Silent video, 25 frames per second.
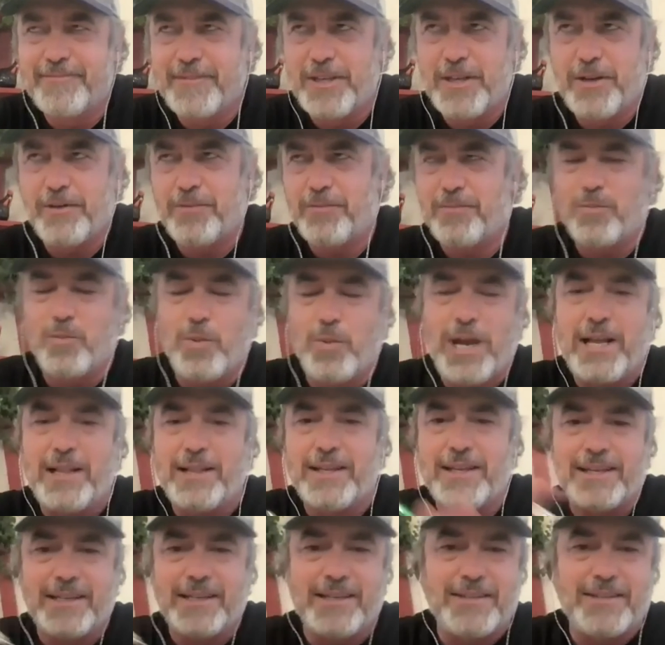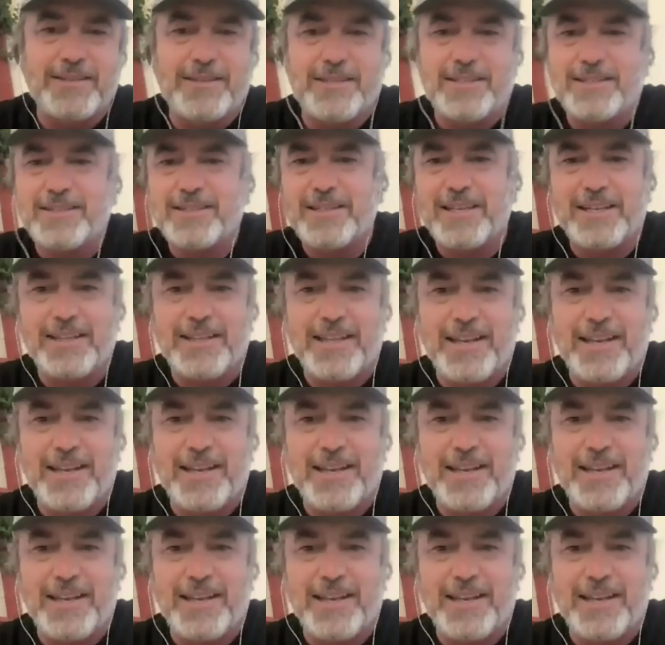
you know, whaling is this thing